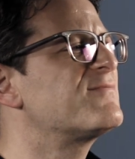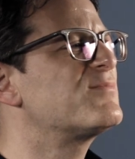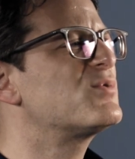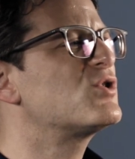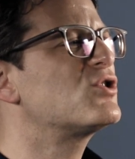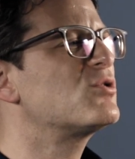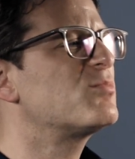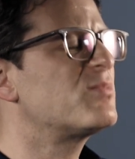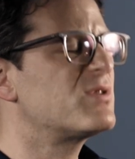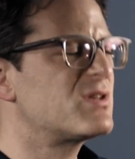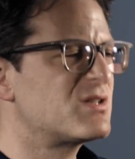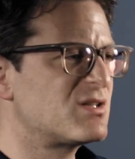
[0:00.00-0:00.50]
of
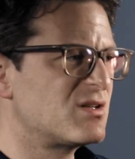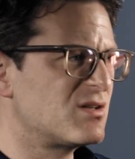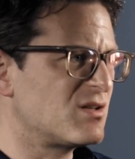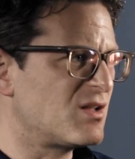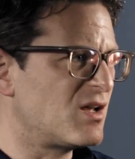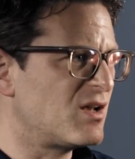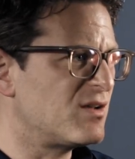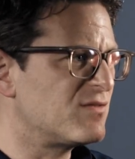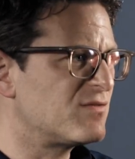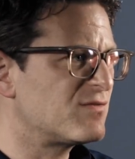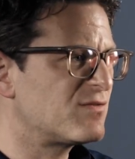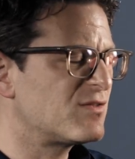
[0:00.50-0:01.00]
purpose in
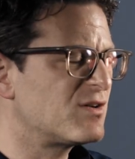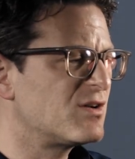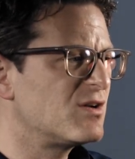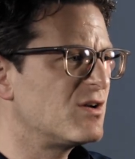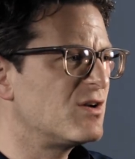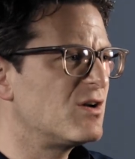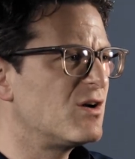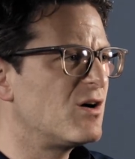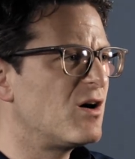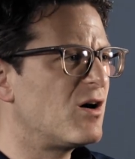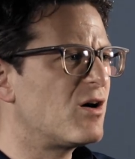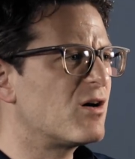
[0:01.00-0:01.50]
life,
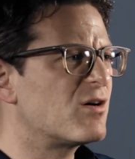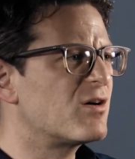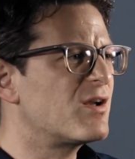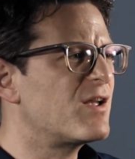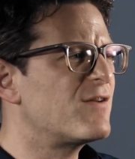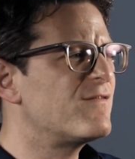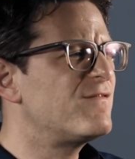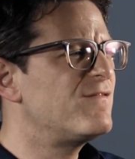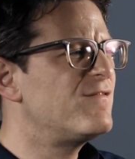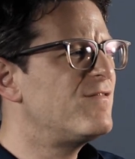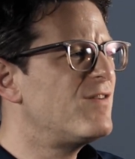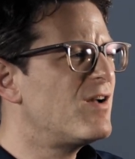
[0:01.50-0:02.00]
are
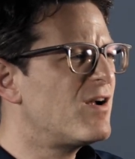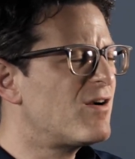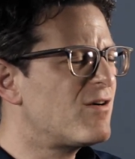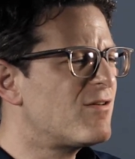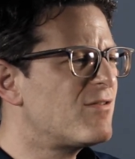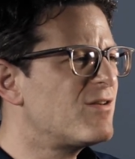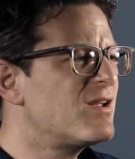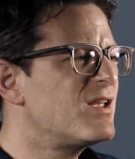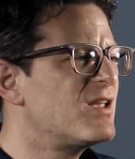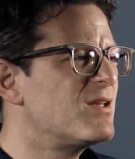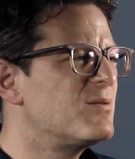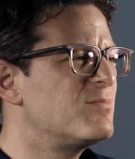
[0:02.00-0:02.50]

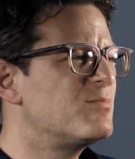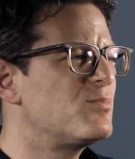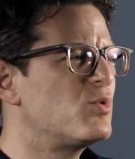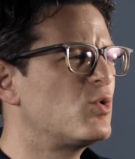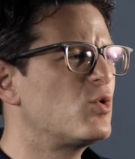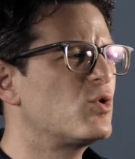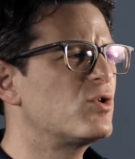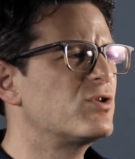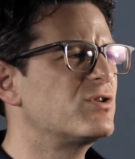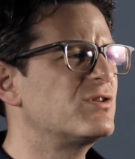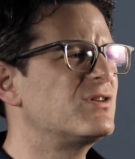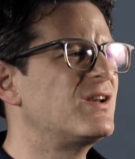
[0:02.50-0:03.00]
very
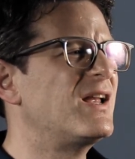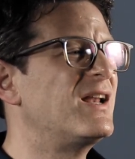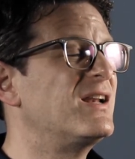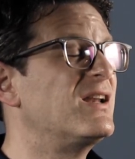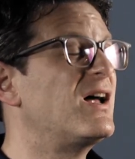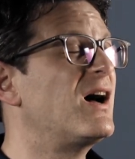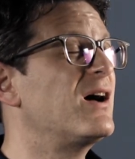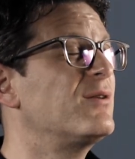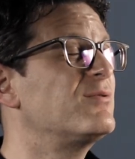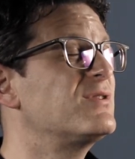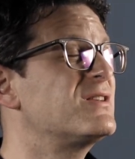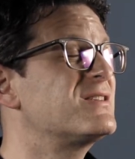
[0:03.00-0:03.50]
important
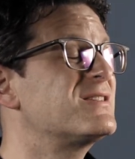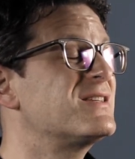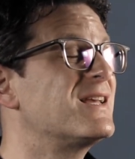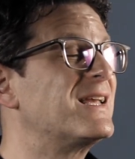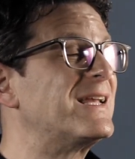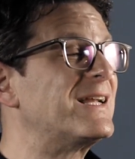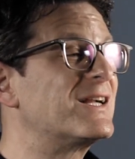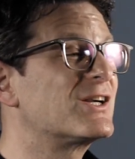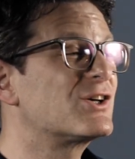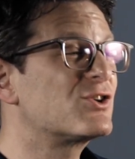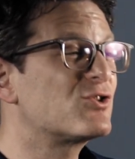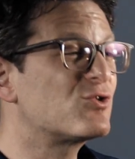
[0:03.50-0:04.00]
and I would
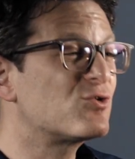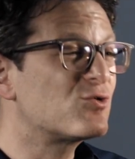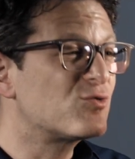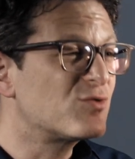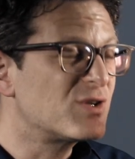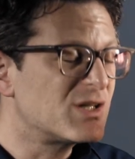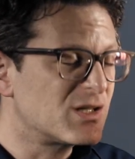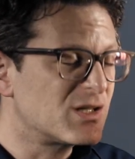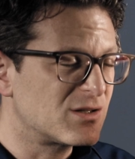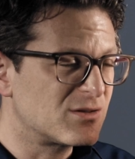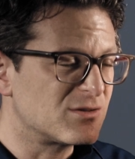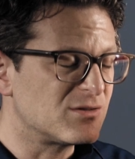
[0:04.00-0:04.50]
say
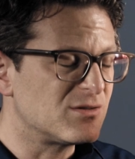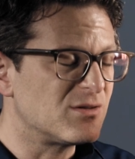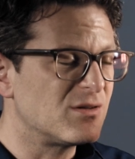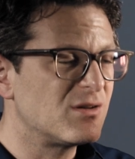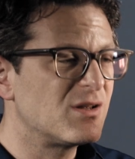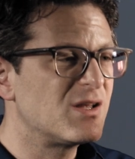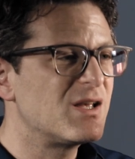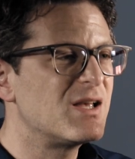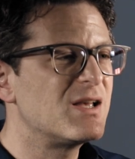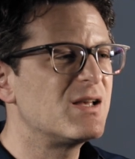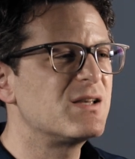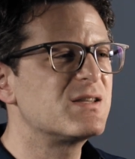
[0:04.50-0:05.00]
critical
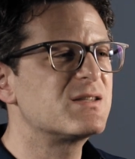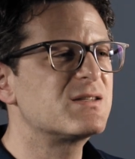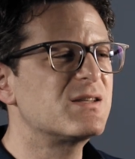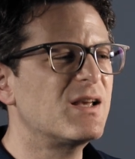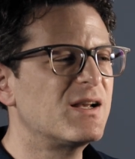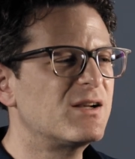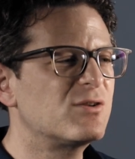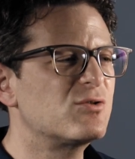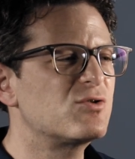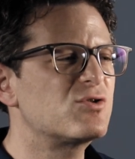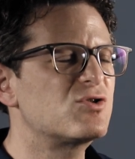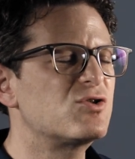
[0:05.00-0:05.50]

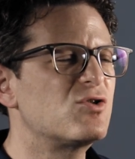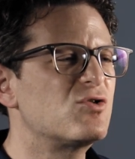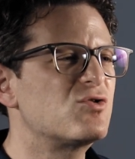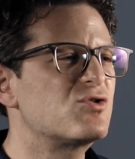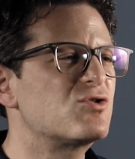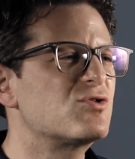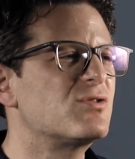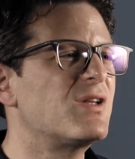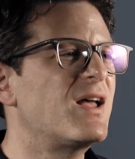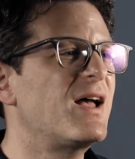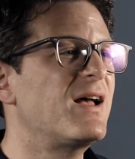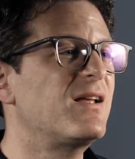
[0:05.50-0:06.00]

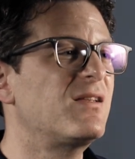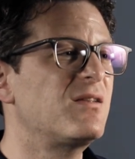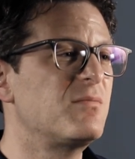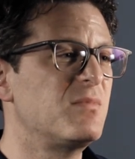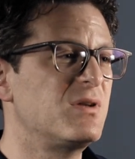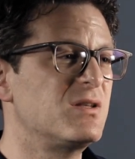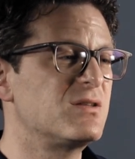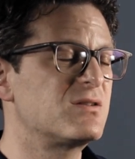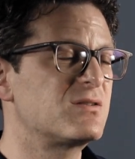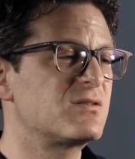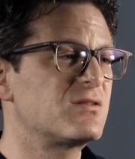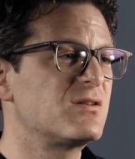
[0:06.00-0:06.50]
psychosocial
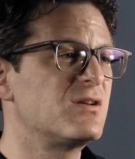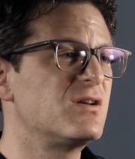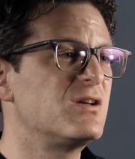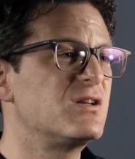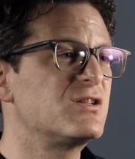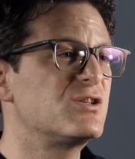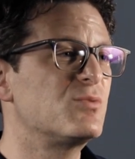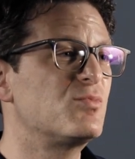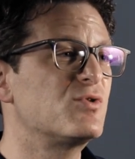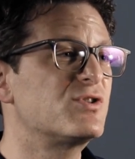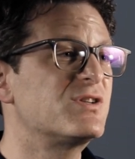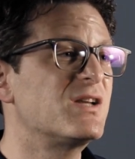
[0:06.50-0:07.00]
elements
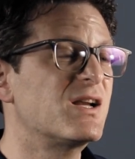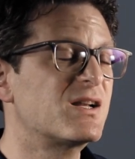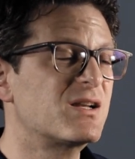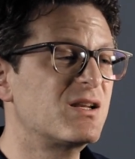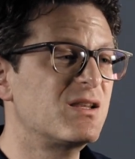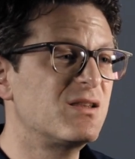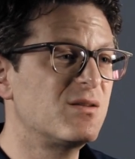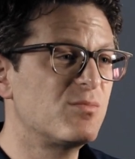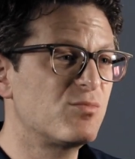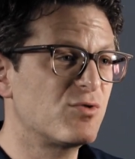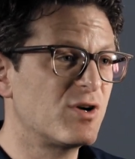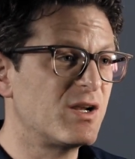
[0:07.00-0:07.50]
to
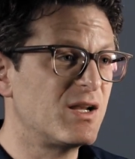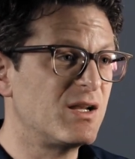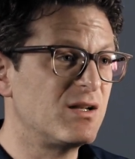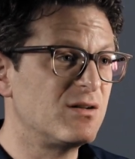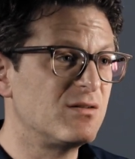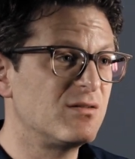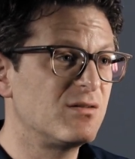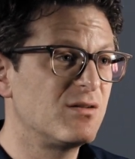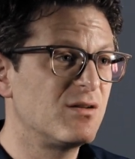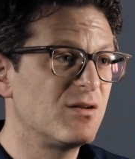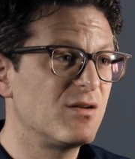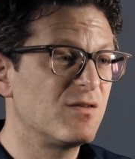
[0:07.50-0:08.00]
protecting the
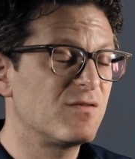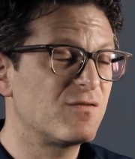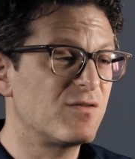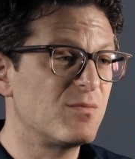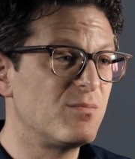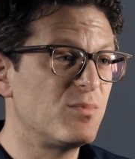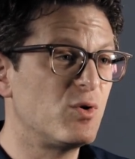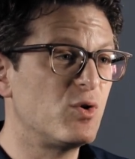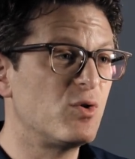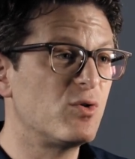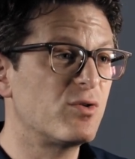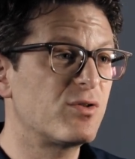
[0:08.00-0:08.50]
brain
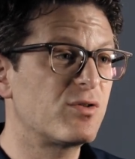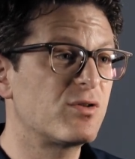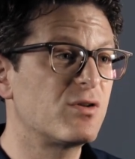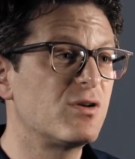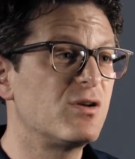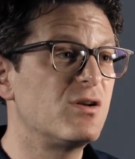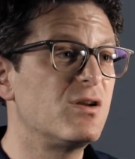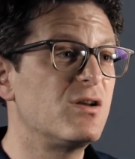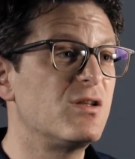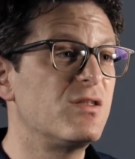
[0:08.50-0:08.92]
from both